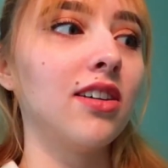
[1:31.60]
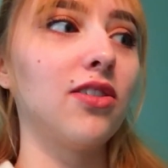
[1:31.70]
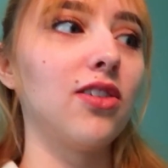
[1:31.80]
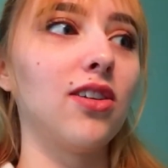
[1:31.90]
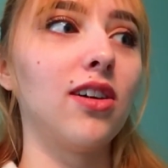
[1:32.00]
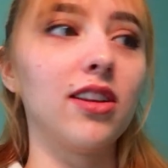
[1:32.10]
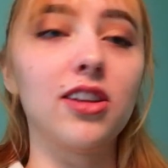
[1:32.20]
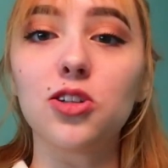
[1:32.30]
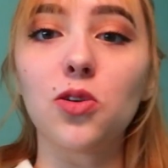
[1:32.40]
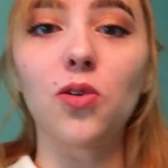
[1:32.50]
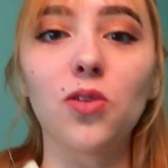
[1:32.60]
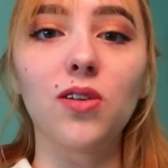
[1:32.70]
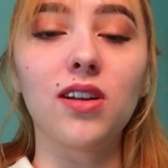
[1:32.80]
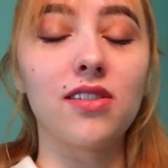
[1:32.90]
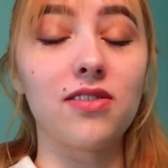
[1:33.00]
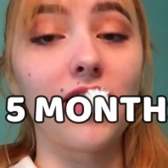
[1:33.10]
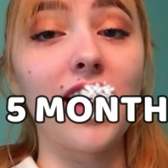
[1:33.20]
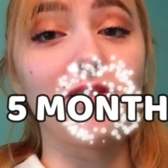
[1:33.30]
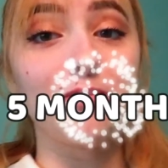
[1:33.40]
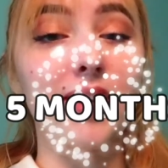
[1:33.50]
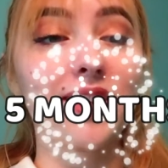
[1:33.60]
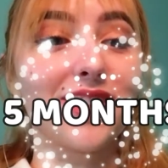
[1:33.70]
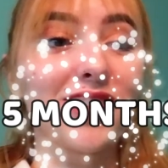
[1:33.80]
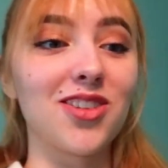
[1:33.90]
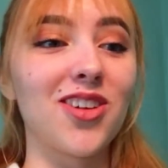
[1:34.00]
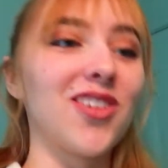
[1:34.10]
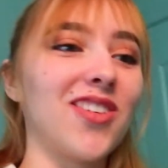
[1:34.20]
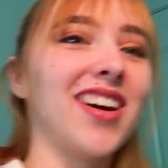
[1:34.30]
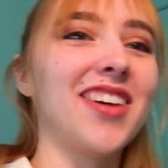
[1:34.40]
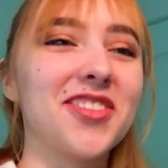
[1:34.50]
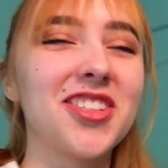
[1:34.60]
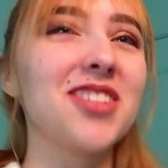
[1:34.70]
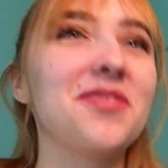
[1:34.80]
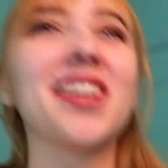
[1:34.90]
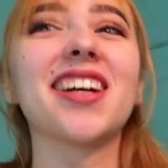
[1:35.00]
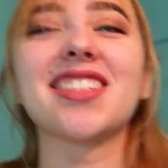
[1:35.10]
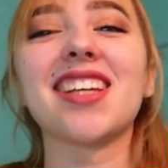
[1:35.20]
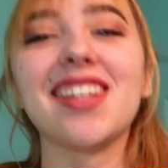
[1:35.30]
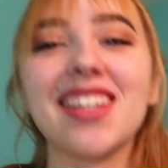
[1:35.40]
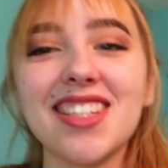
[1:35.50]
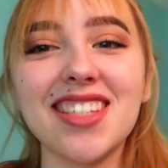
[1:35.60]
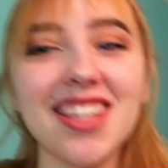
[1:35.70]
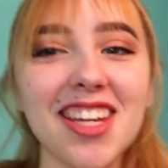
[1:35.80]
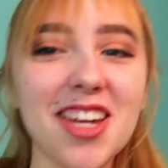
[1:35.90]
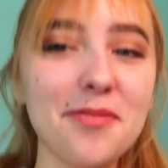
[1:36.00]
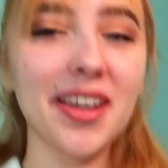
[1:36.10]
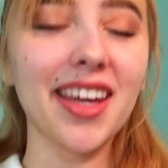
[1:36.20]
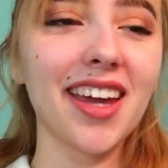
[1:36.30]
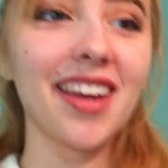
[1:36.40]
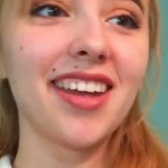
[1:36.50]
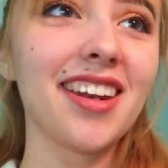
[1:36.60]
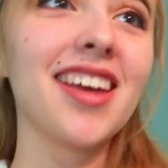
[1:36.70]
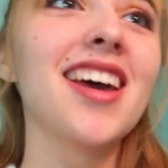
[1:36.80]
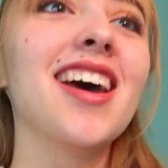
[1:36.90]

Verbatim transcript: for the total of five months. So I'm super excited to see him again.